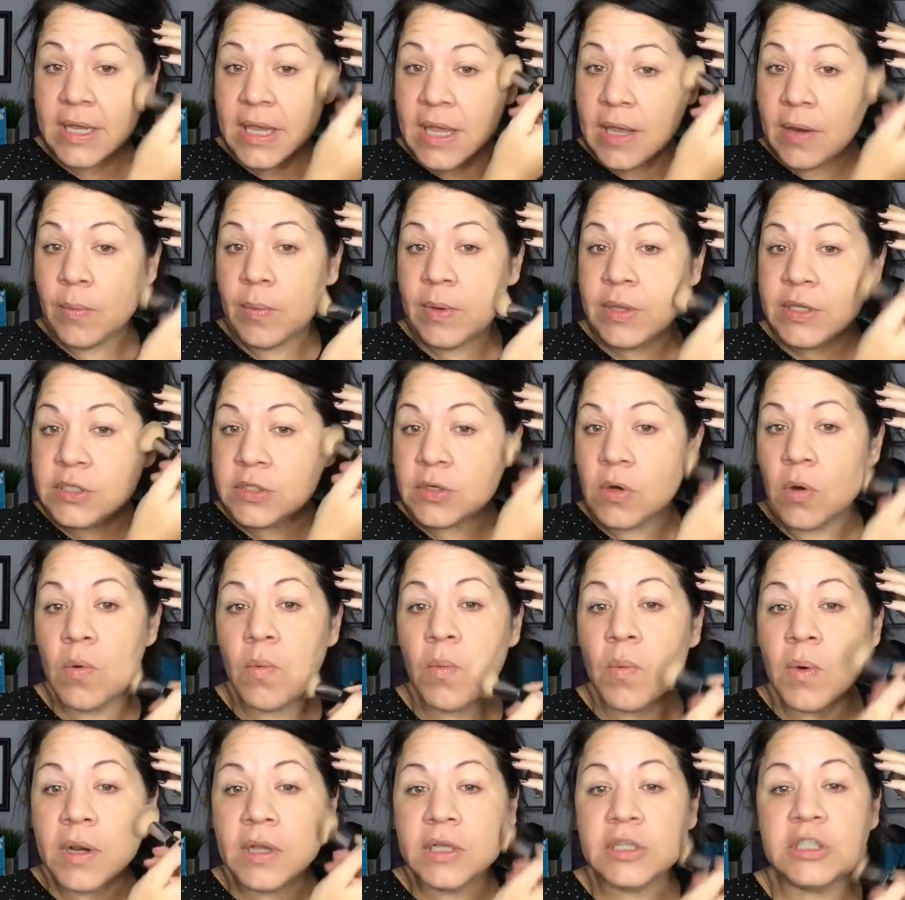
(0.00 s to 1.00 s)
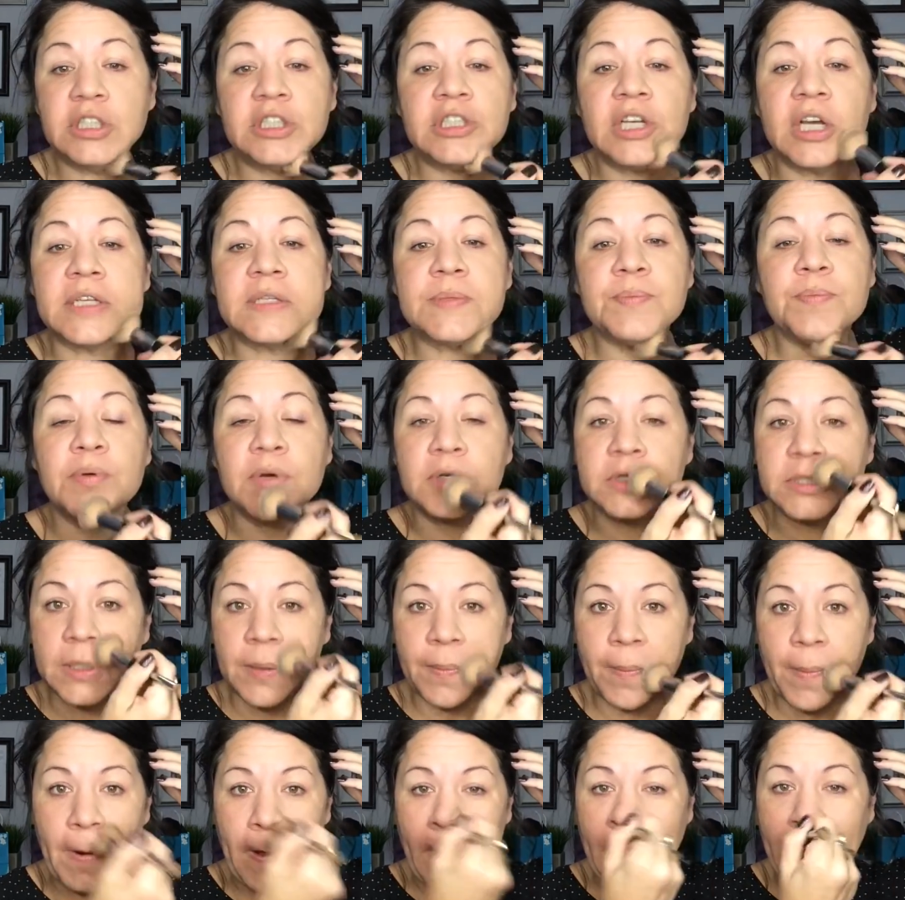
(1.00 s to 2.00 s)
it in. We don't want to just push
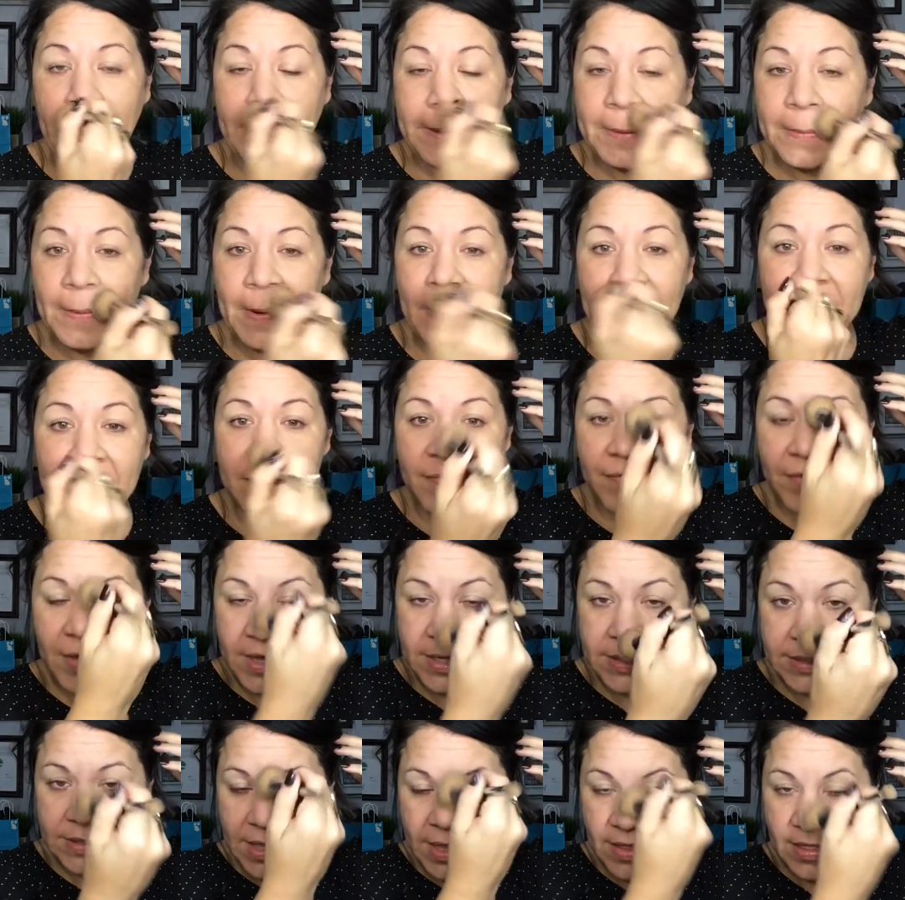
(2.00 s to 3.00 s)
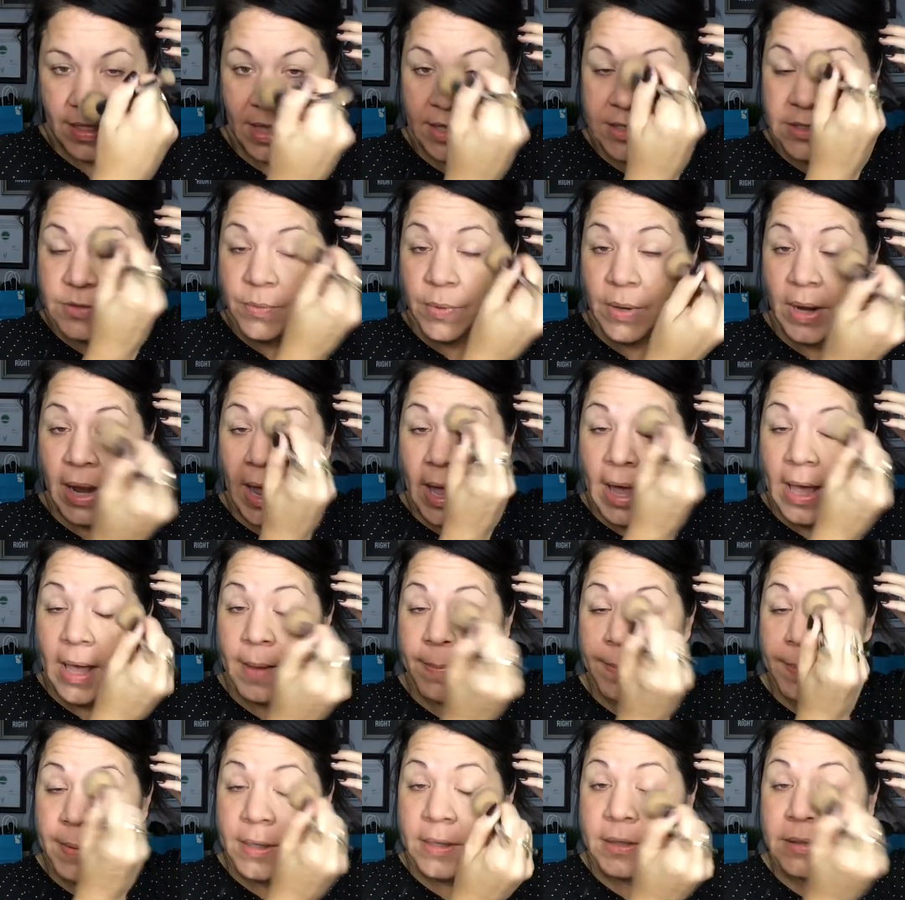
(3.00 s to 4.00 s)
the product around the face, and that's what
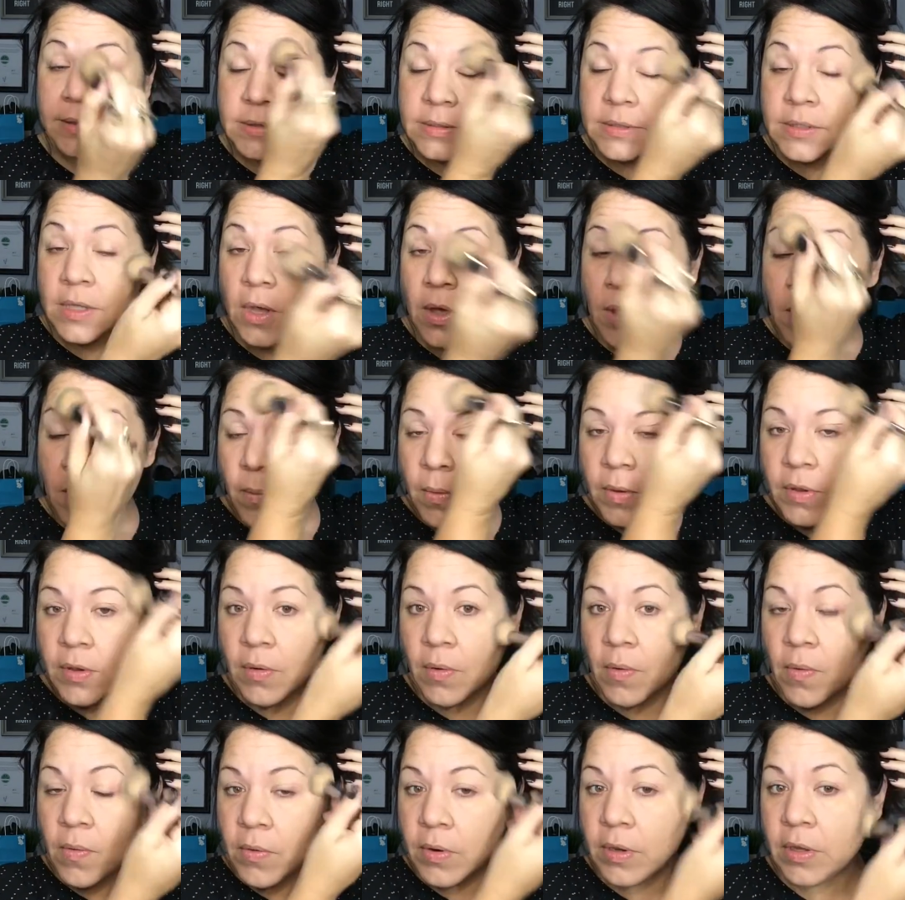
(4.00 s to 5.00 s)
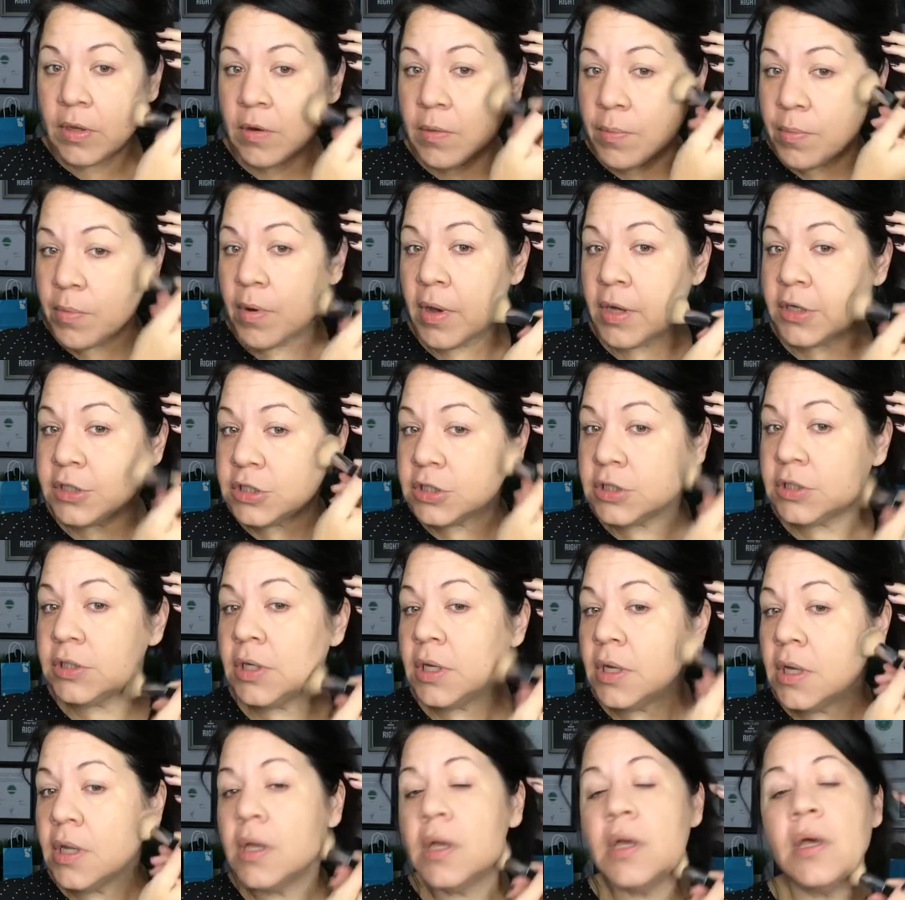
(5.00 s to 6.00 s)
happens when you're holding your brush
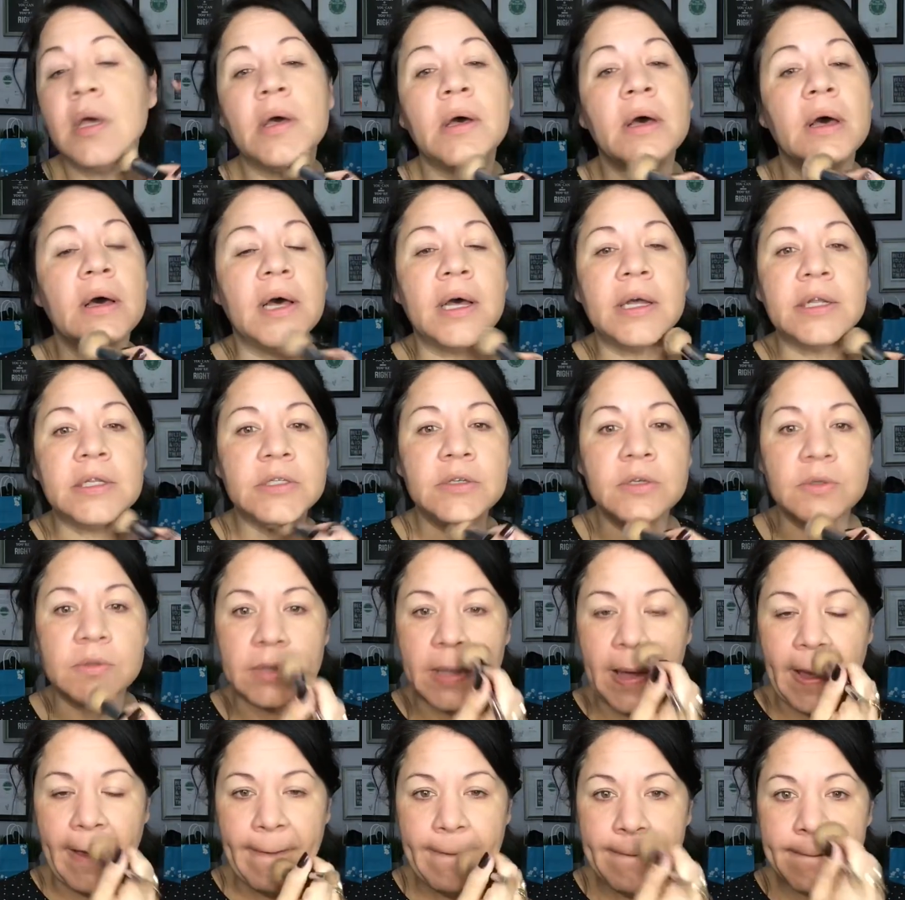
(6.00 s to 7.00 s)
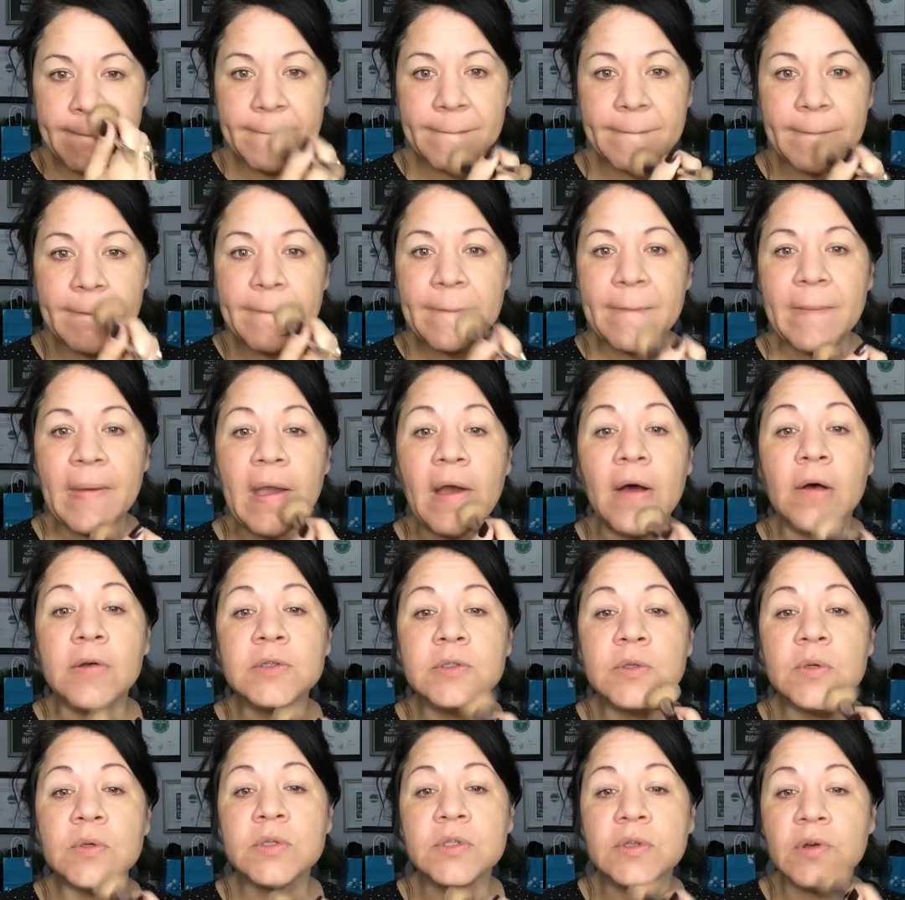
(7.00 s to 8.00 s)
too tight. I
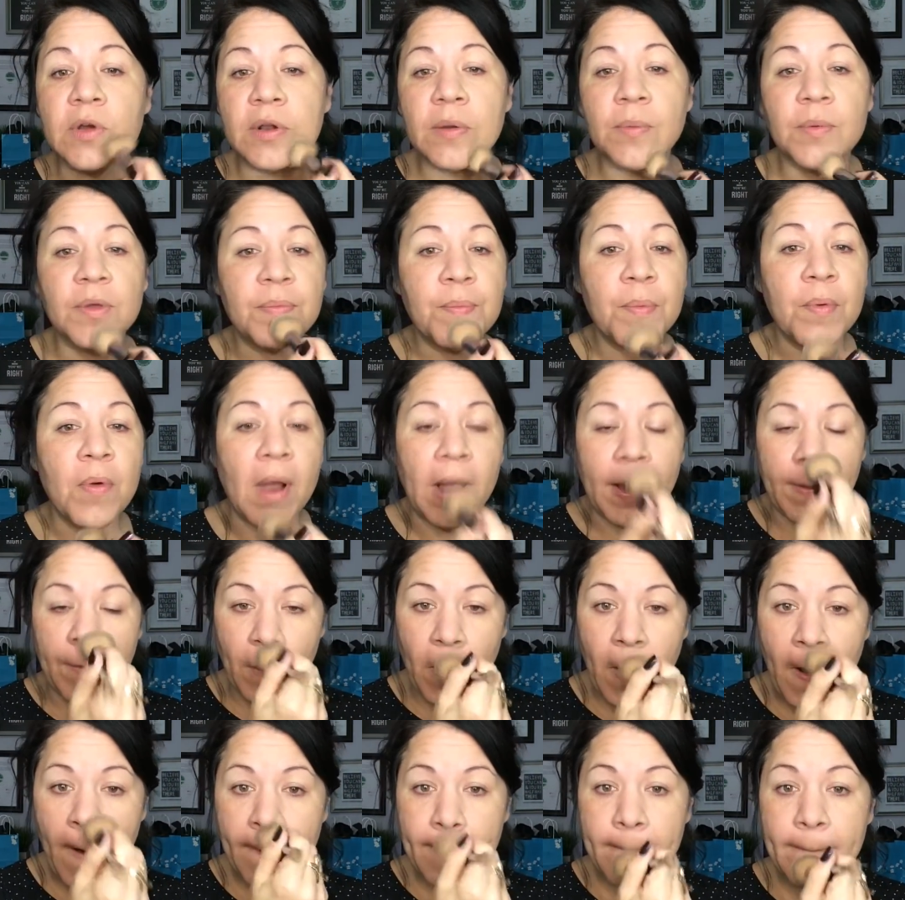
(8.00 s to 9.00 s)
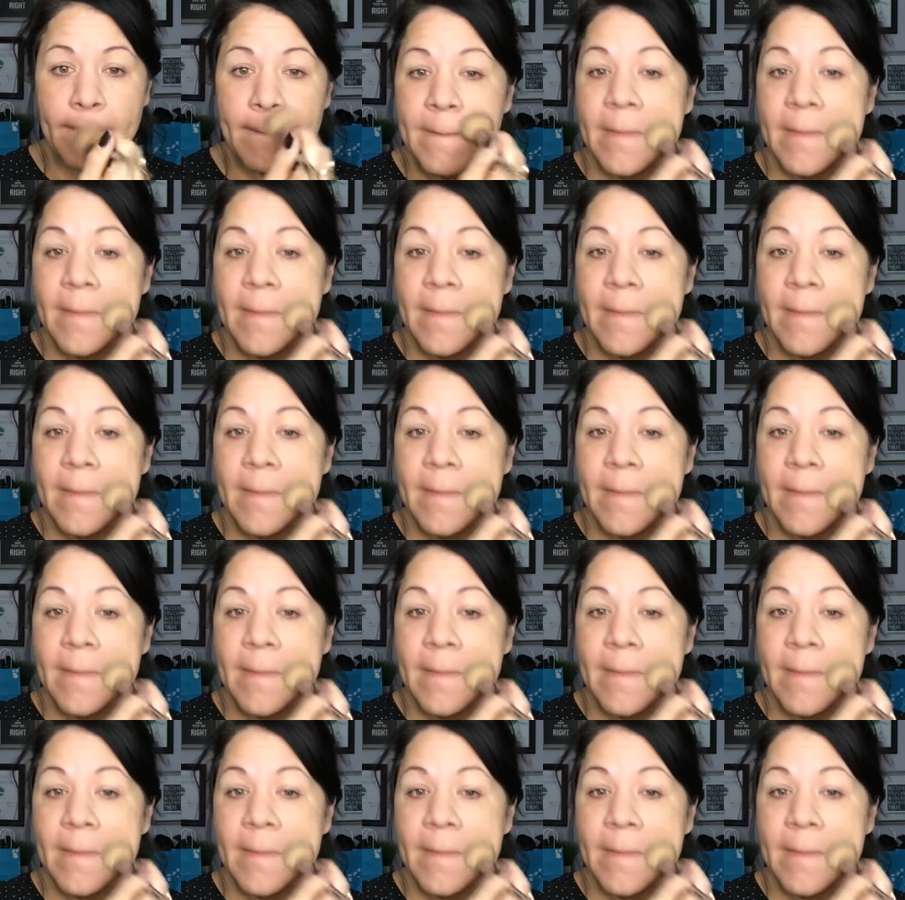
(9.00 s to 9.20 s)
also started with primer,